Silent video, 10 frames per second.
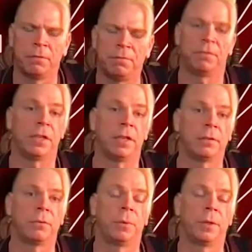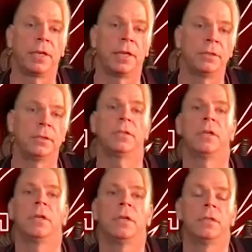15th with the kids.
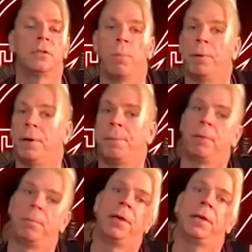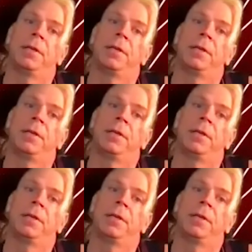It's open to the public.